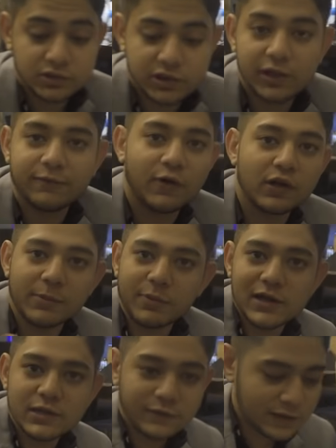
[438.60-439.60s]
shit, for the
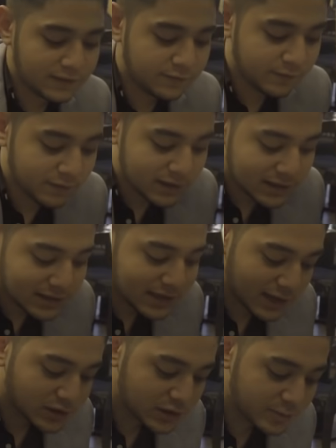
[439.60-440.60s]
price of 850, this is
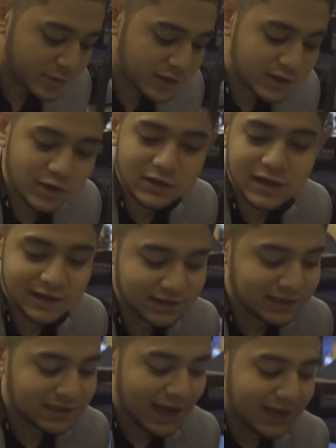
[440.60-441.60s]
actually pretty good. Like the
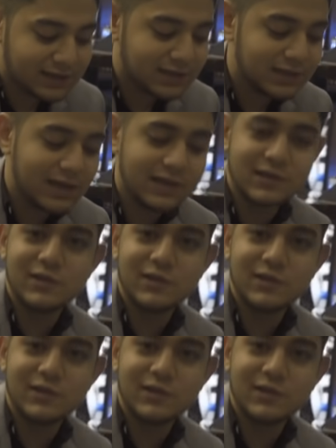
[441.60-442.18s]
size is like